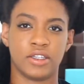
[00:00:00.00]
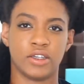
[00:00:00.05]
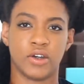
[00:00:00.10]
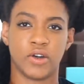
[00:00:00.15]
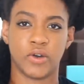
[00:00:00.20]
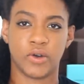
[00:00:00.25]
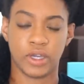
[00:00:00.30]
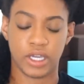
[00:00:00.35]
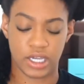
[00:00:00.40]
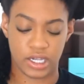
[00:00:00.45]

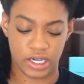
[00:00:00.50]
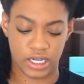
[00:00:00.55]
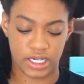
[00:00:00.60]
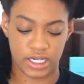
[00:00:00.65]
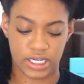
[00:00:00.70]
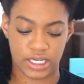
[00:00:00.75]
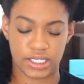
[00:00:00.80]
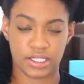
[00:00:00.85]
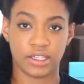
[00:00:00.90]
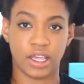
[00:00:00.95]
so here
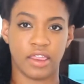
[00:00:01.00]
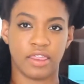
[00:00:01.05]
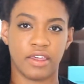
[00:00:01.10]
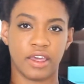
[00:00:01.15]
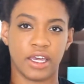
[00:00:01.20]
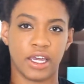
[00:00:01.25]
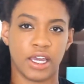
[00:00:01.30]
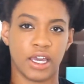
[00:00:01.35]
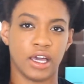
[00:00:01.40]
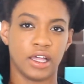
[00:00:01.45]
is
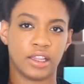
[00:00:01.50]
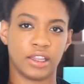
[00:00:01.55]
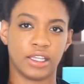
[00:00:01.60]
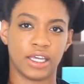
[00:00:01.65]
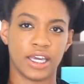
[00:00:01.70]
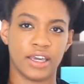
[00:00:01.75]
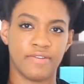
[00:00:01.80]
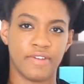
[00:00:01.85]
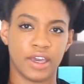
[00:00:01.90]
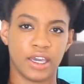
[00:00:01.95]
the
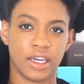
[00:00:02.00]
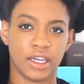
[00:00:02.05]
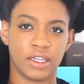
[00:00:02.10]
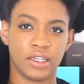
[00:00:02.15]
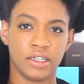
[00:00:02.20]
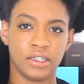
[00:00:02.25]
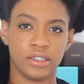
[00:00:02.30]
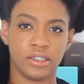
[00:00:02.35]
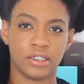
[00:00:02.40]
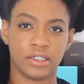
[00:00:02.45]

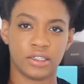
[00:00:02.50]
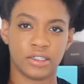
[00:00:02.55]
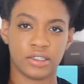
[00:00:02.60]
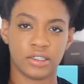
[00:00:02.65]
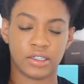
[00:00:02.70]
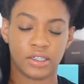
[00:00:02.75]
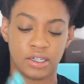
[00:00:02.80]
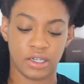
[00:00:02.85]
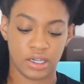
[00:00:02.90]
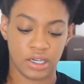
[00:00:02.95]
leave-in,
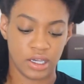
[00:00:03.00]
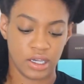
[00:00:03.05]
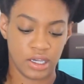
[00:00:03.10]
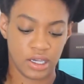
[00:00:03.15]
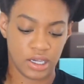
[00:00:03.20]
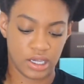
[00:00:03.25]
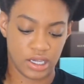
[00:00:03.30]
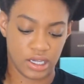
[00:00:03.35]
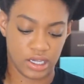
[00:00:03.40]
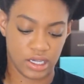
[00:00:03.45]

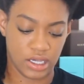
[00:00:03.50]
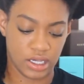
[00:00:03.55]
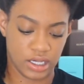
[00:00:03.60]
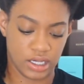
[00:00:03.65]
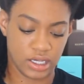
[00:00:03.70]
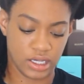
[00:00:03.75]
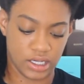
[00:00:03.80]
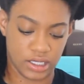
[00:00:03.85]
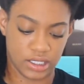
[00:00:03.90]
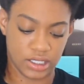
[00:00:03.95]

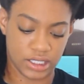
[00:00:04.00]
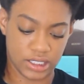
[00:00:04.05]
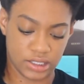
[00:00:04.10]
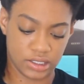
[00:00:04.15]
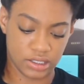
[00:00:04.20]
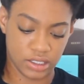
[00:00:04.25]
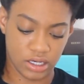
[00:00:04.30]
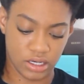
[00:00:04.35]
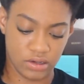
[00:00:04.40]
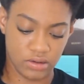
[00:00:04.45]
and
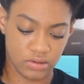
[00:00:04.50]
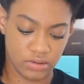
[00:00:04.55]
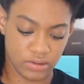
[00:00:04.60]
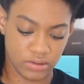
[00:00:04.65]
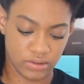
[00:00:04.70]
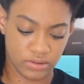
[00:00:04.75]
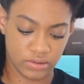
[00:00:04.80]
let's go.